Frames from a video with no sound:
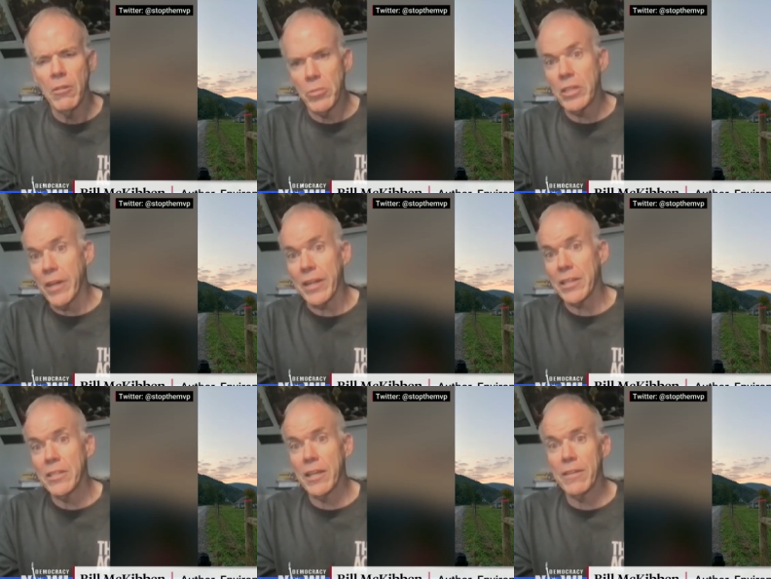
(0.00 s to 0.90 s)
But not
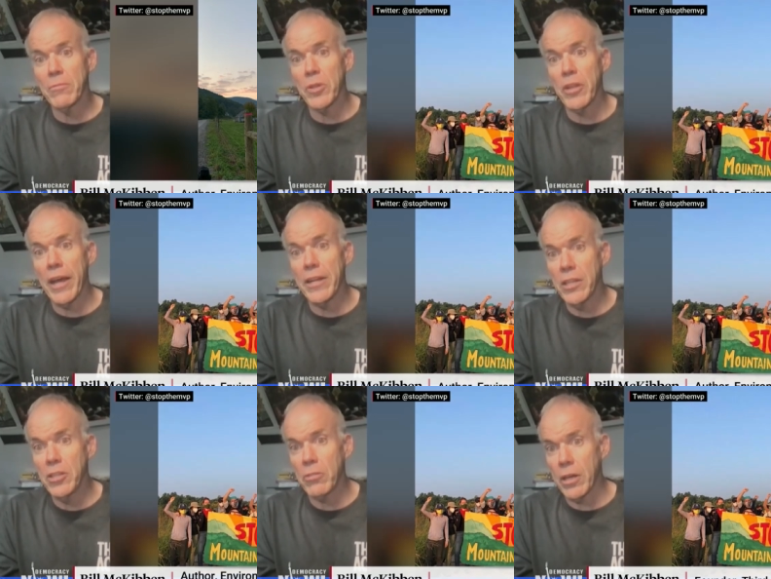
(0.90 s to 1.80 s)
content with that,
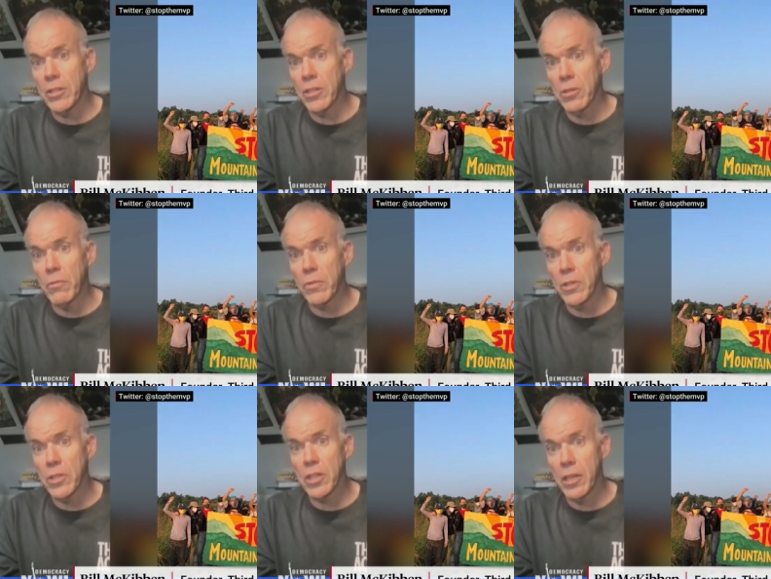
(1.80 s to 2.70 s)
he tried to go for
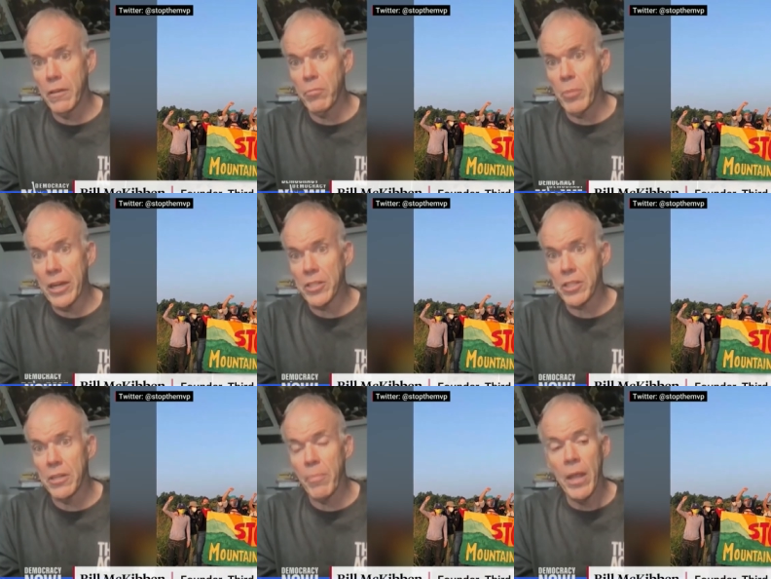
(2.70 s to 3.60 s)
this gift
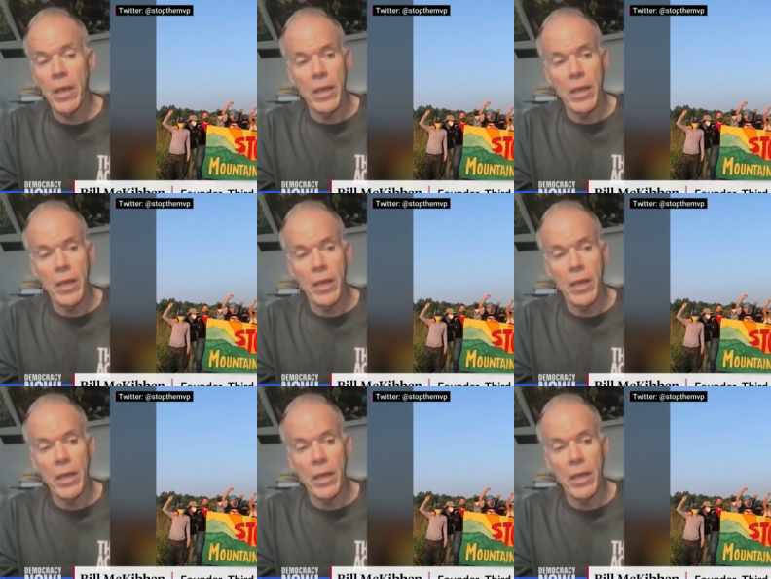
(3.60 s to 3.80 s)
basket